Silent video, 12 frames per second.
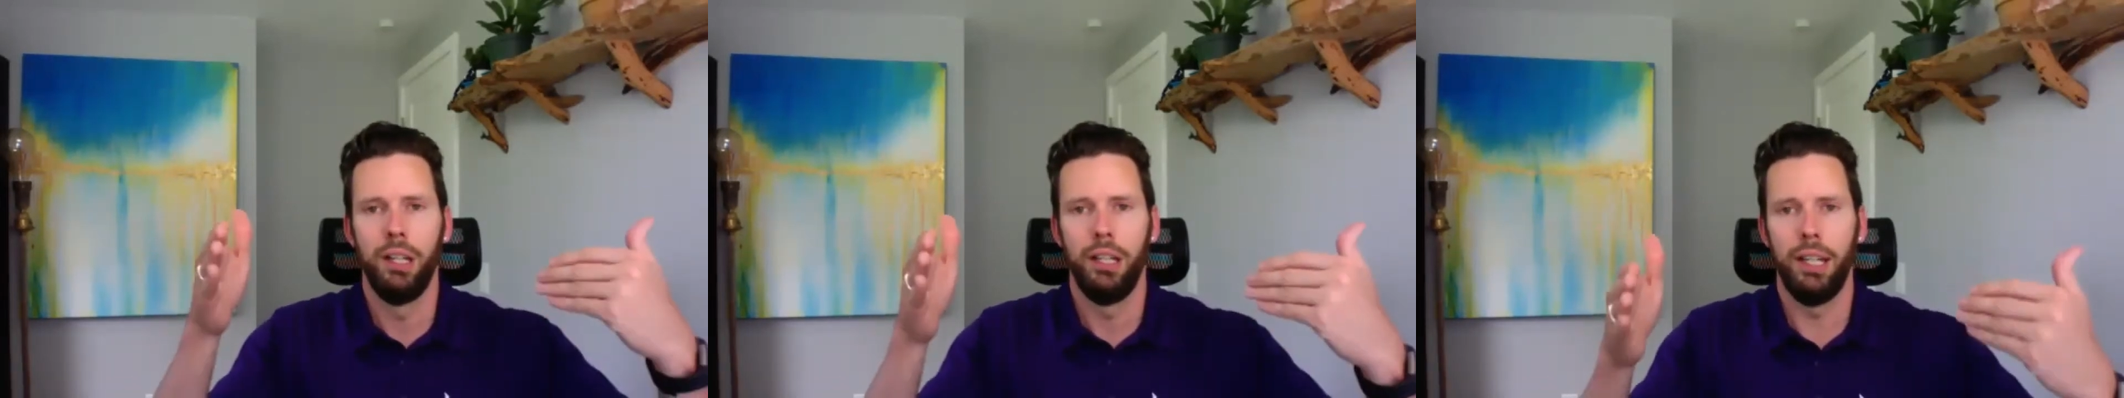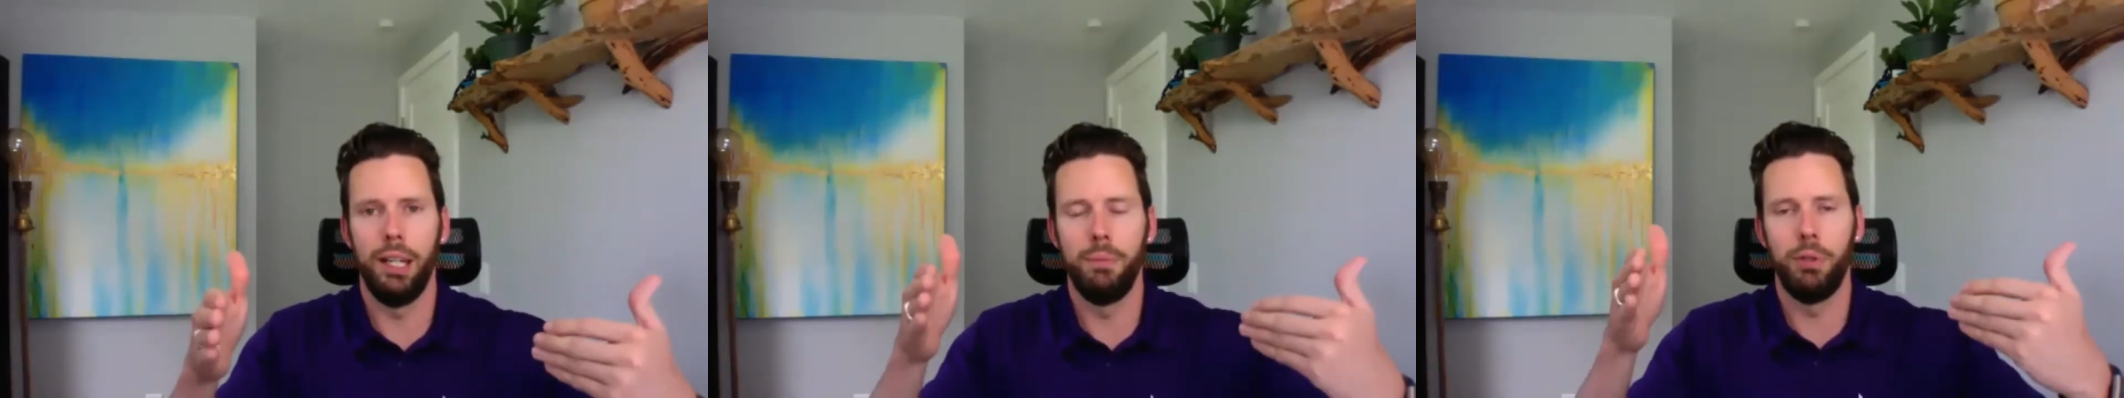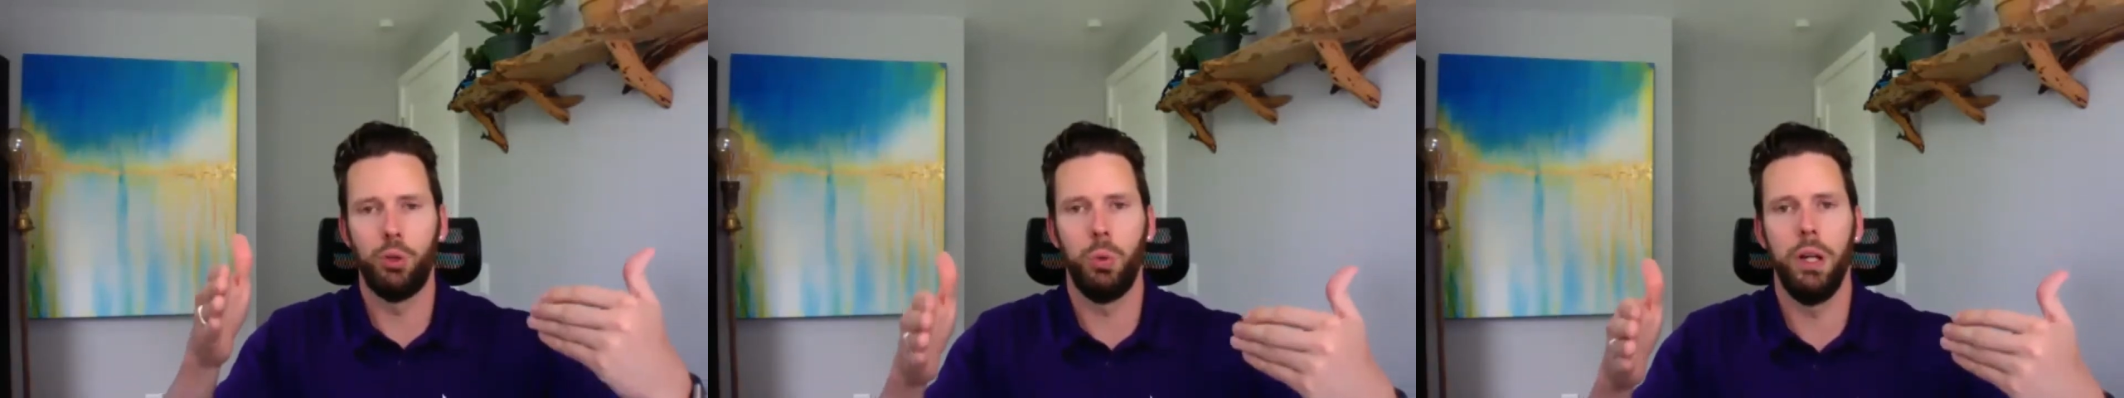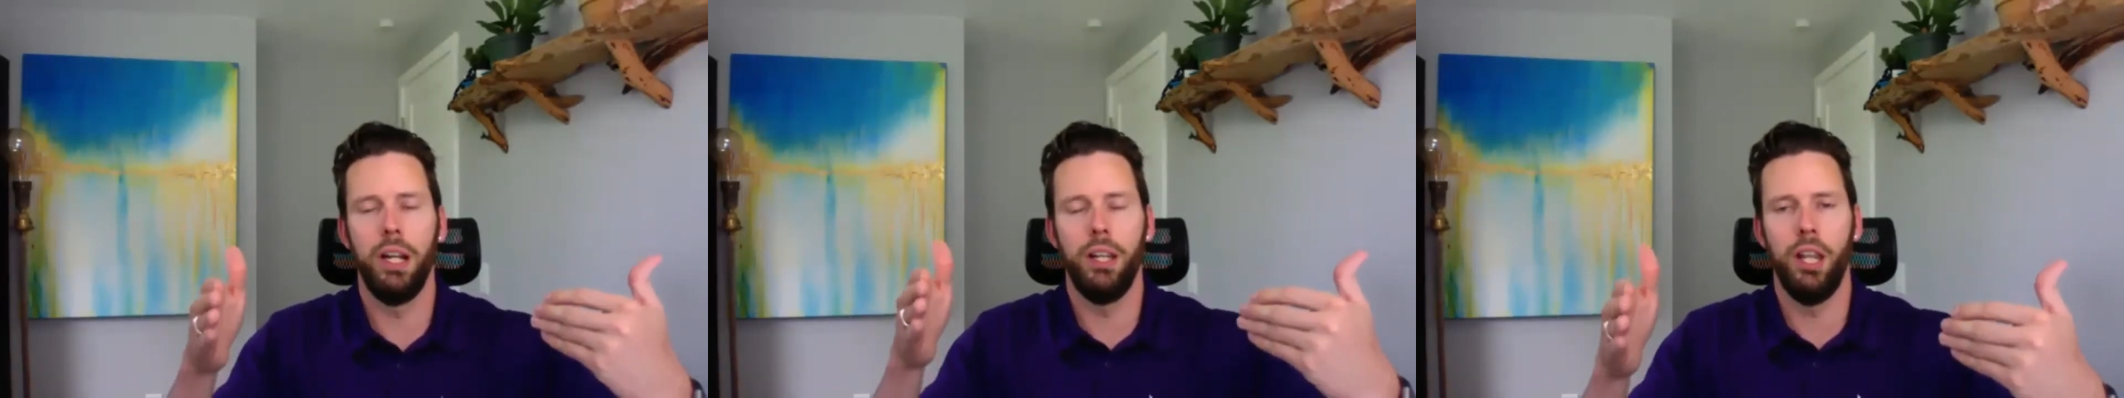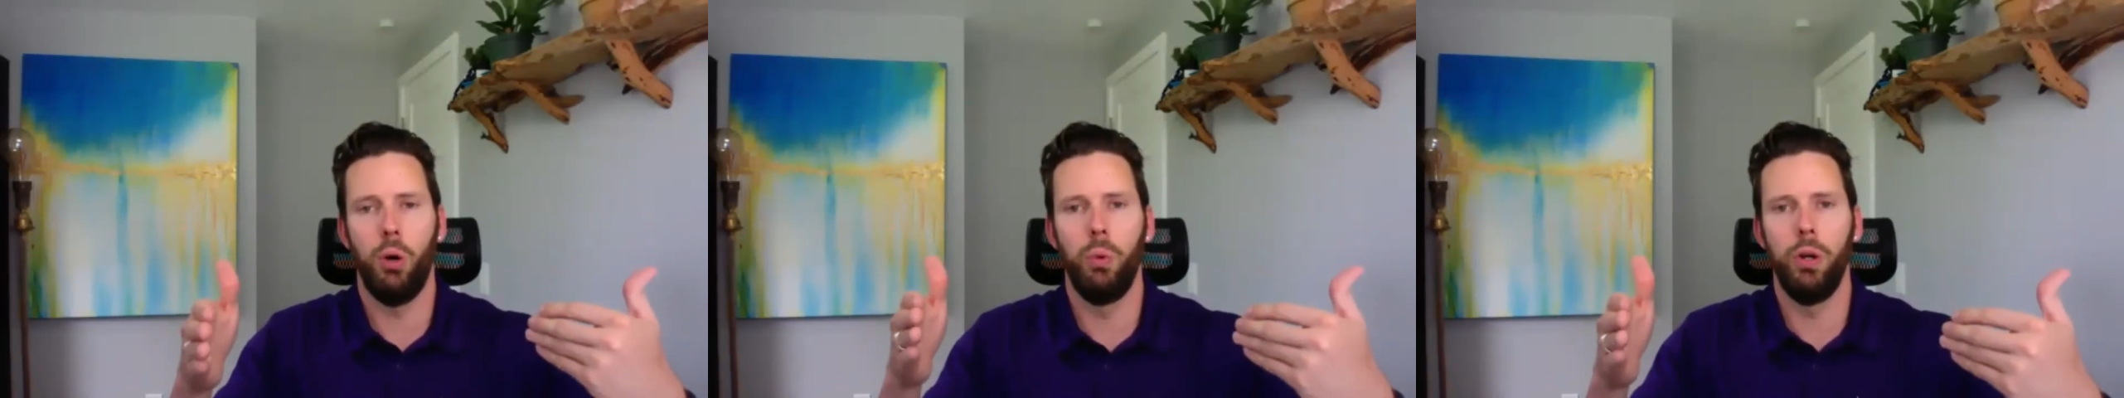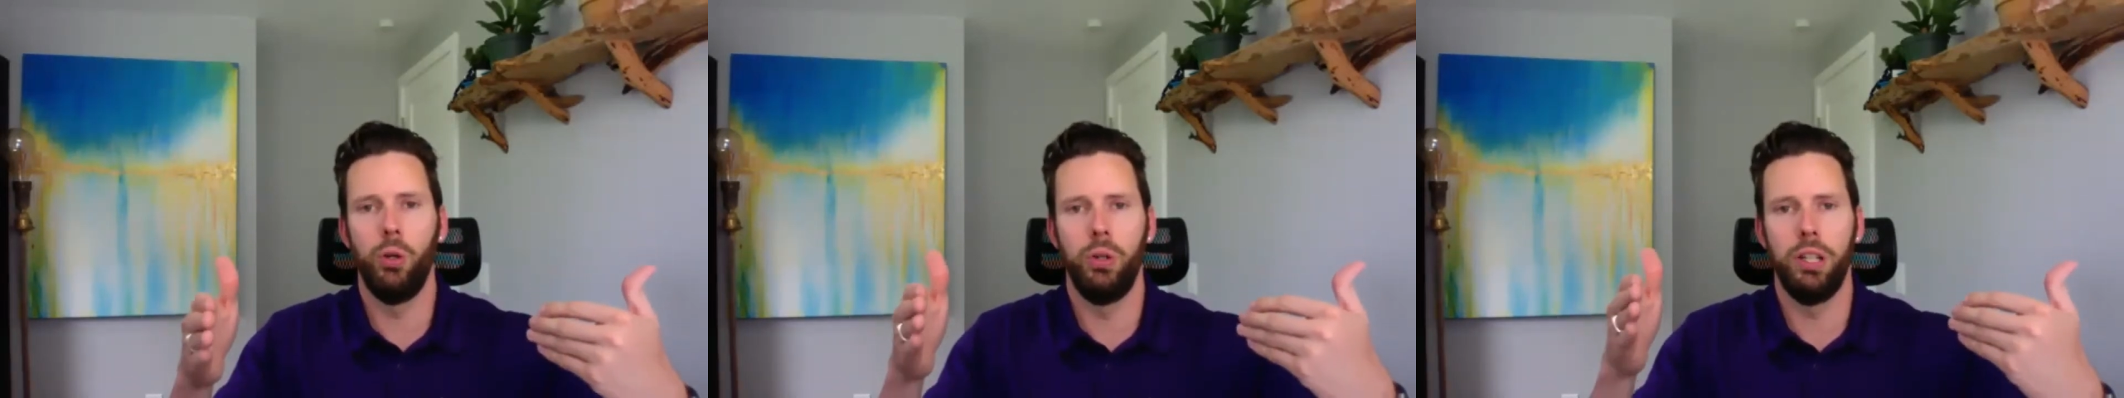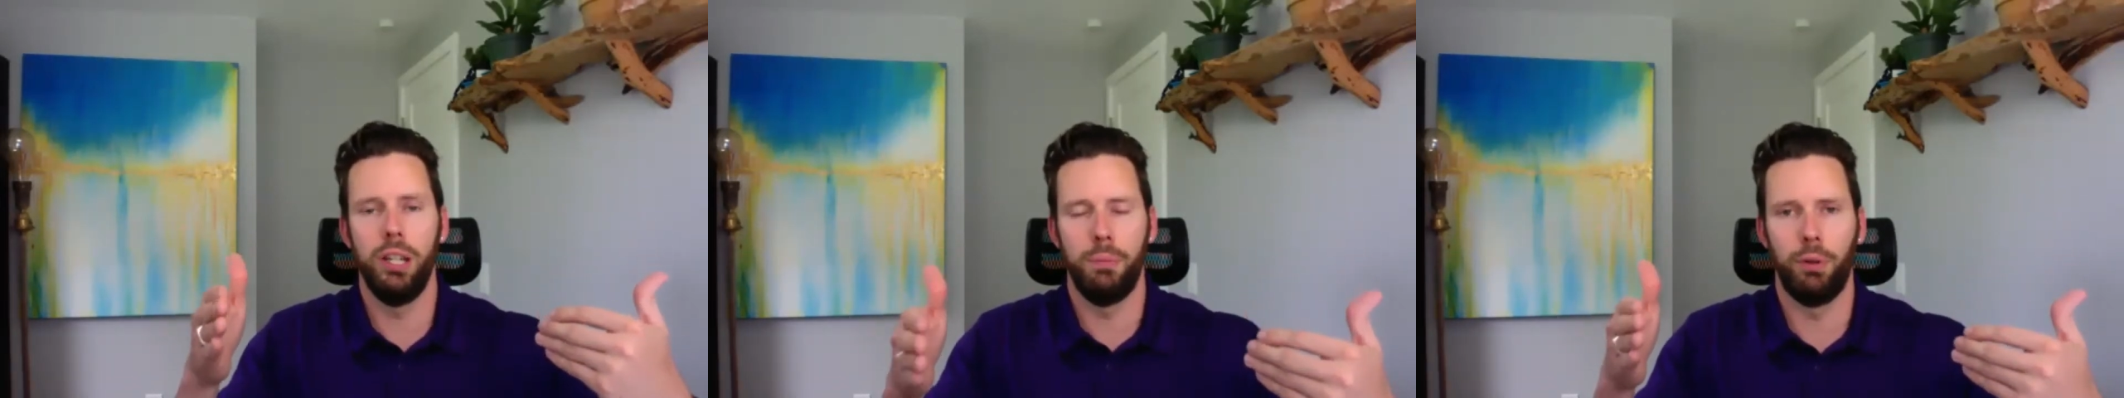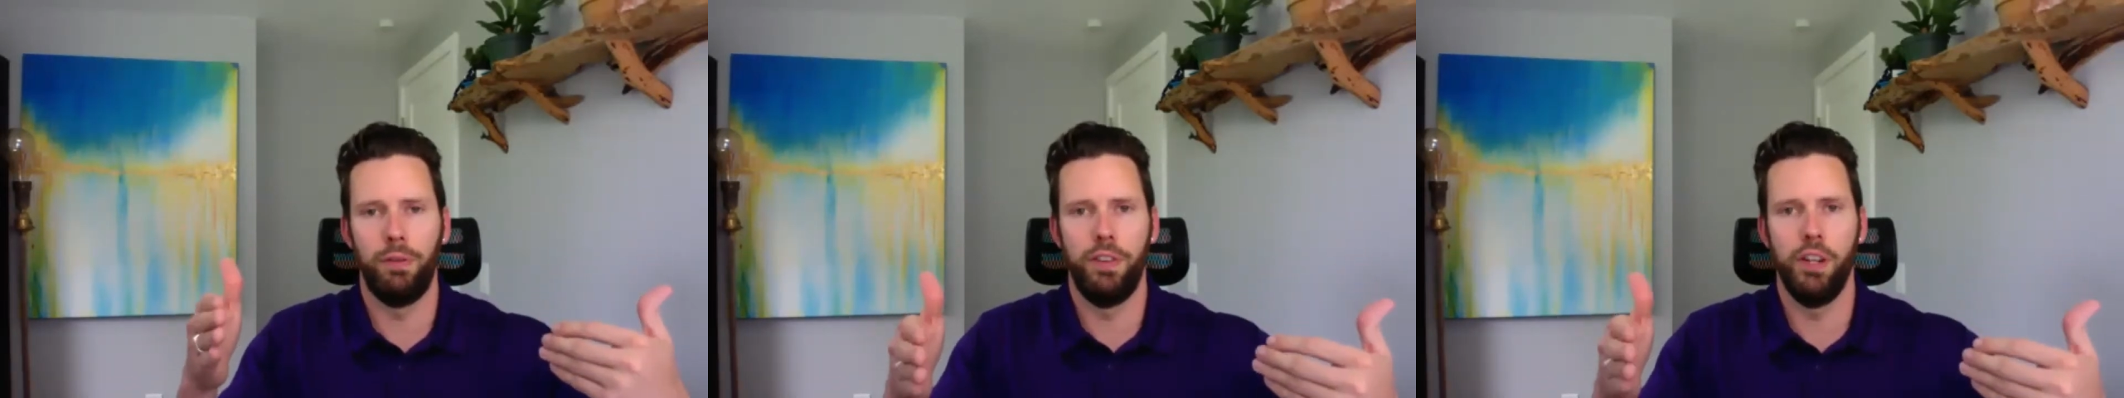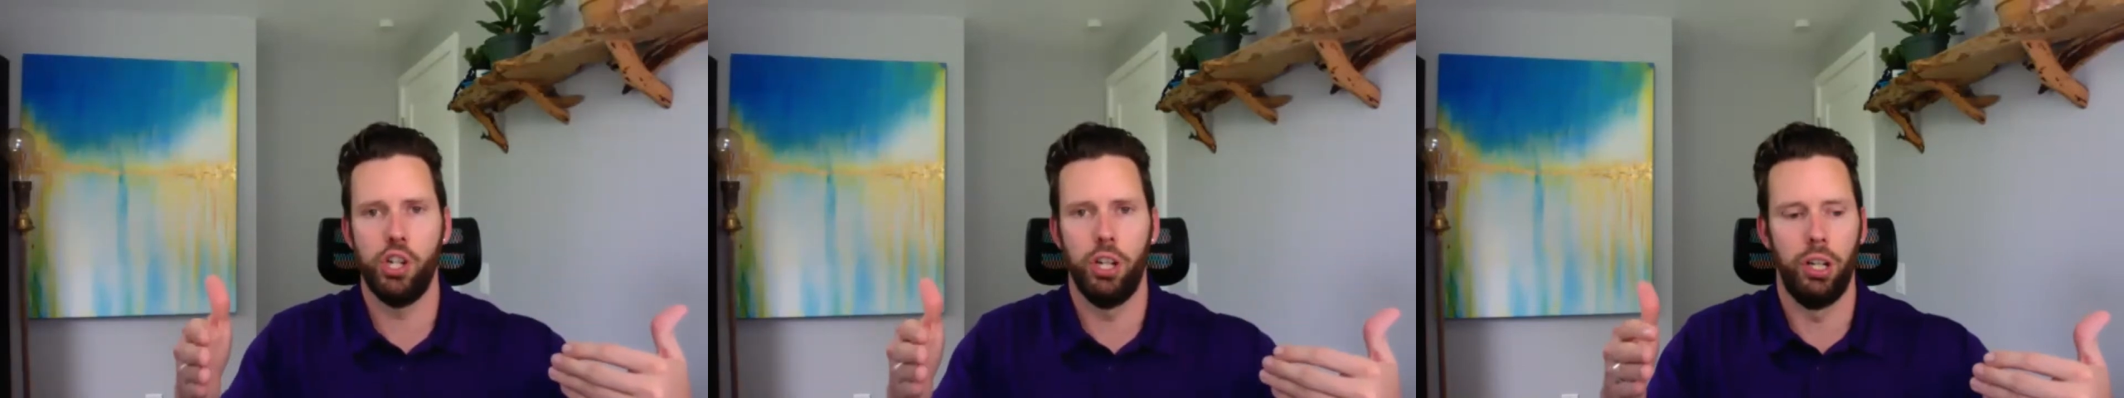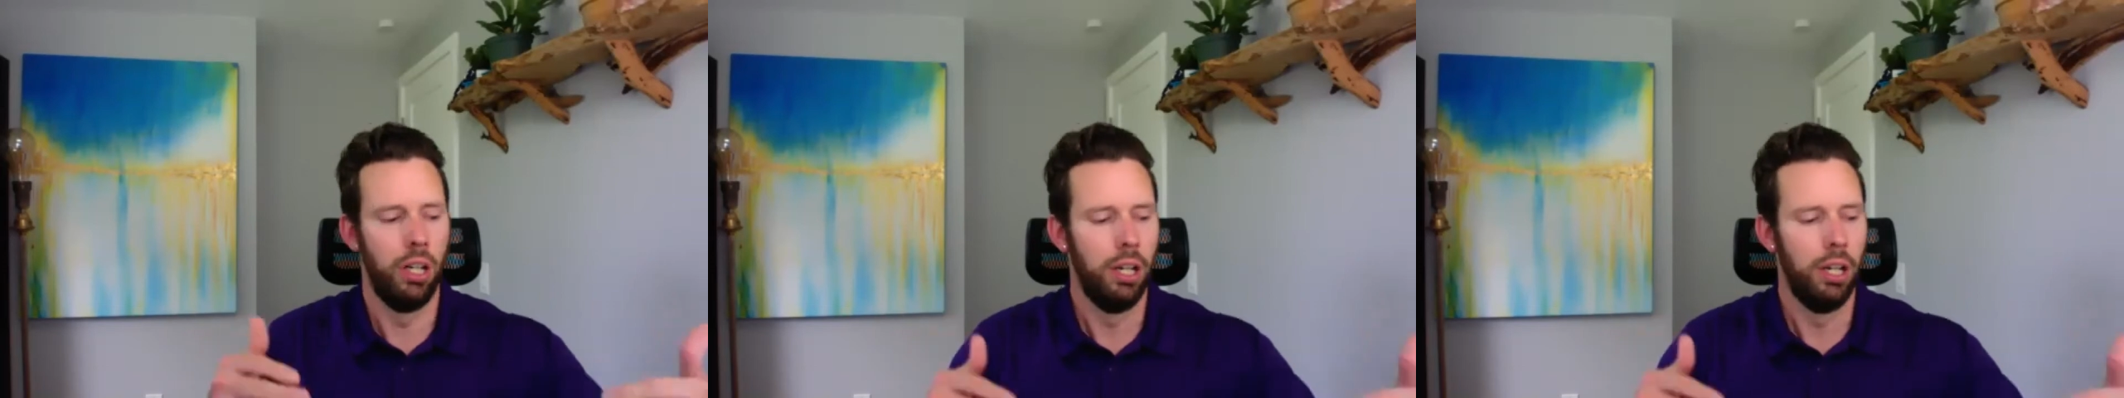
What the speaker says: in between in that window to get proficient.